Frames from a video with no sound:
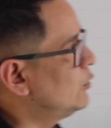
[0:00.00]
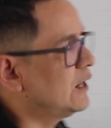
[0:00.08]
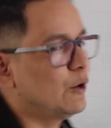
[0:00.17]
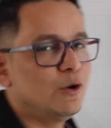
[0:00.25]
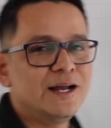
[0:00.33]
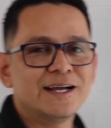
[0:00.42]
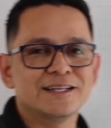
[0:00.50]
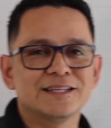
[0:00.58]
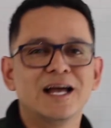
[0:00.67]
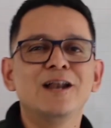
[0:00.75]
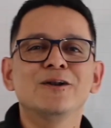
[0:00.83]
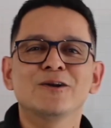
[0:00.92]
Hello,
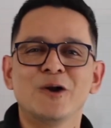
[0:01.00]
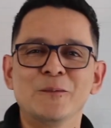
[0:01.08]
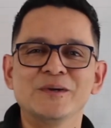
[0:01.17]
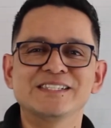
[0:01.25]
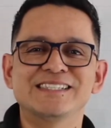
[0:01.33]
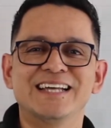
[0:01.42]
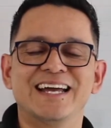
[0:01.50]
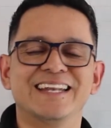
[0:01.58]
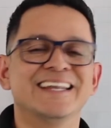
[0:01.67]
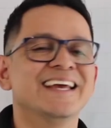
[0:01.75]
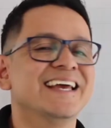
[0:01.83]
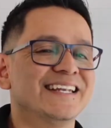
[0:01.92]
how are you?
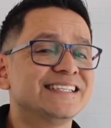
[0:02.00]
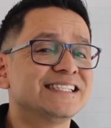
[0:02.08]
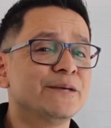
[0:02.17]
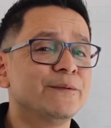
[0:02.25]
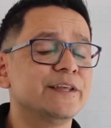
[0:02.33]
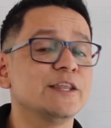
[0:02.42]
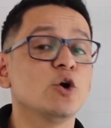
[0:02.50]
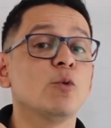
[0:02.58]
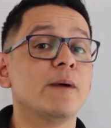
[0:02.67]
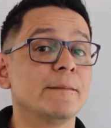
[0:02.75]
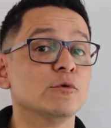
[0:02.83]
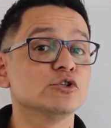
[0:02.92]
How are you
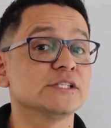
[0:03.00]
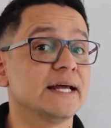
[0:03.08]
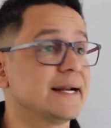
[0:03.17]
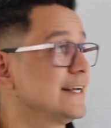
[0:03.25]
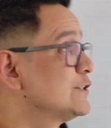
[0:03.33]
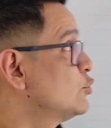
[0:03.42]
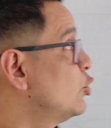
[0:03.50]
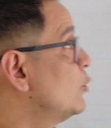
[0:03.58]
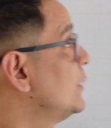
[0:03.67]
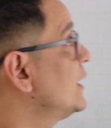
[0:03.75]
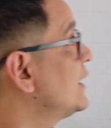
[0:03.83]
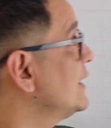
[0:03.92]
doing? In this
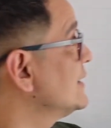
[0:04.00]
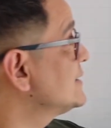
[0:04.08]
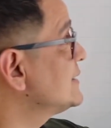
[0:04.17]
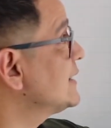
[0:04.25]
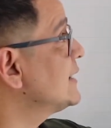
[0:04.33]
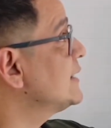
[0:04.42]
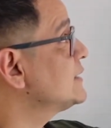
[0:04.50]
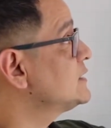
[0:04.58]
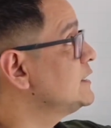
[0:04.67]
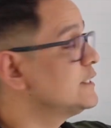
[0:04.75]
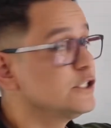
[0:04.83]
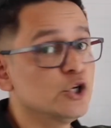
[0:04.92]
video, we're going
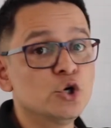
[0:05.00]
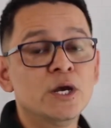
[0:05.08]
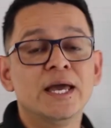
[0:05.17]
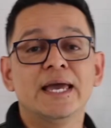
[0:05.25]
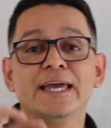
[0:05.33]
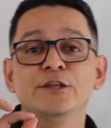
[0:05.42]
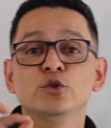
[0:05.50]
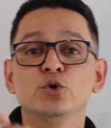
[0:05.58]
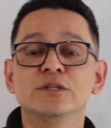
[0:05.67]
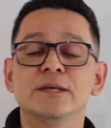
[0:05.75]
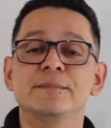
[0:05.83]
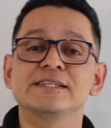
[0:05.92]
to solve this
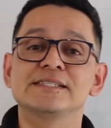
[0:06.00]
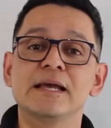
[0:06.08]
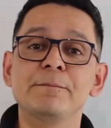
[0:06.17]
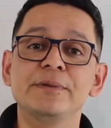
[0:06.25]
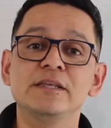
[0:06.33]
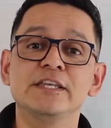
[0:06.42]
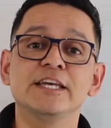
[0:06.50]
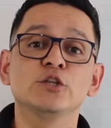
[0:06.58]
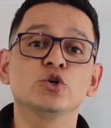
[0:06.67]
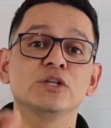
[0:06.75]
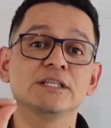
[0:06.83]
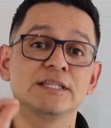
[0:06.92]
exercise where I'm
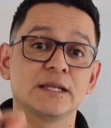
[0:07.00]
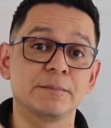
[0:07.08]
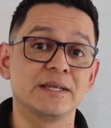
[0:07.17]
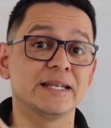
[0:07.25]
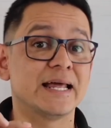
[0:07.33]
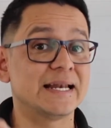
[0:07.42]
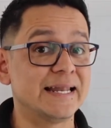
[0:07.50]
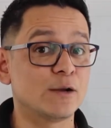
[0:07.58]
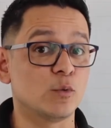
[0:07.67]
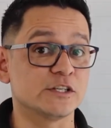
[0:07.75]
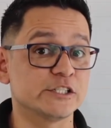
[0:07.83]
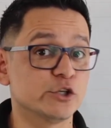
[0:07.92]
being asked to determine
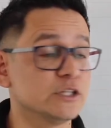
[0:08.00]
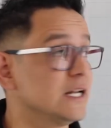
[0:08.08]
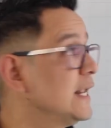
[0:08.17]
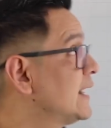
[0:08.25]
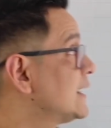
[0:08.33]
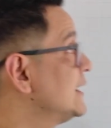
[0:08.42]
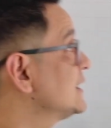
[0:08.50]
the equation of the